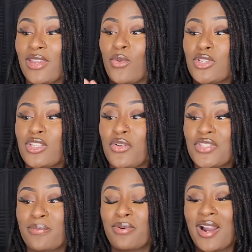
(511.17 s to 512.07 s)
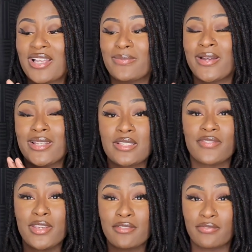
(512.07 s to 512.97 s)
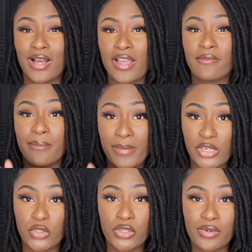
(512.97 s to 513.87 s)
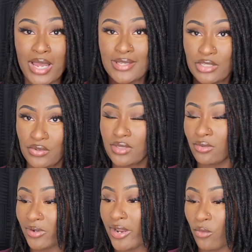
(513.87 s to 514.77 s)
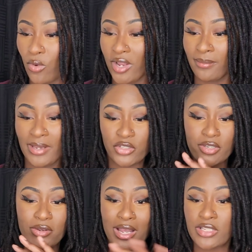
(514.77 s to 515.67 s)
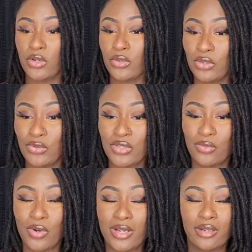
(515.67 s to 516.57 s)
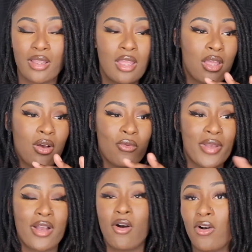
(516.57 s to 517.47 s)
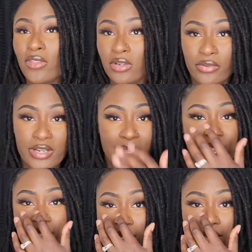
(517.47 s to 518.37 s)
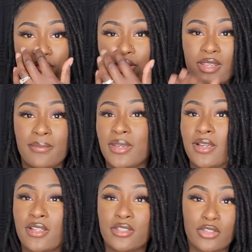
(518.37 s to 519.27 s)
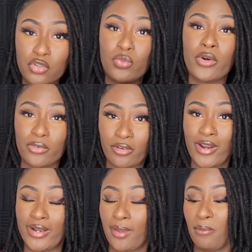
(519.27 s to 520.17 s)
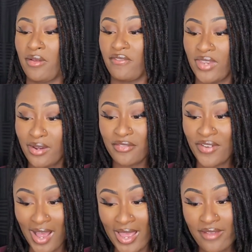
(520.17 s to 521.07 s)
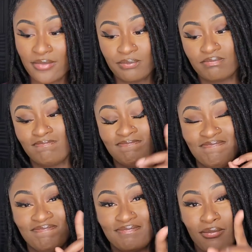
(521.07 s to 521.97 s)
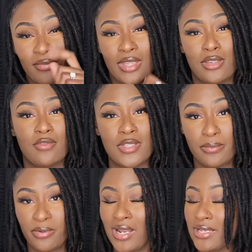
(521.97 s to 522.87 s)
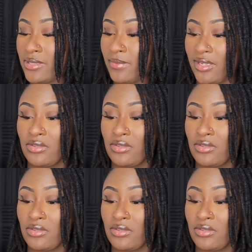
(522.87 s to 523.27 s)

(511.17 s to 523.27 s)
was so surprised by this VO5, but make sure you guys use the right one. Make sure you guys don't use the one with all the creams and stuff in it because you will regret it. But VO5, you surprised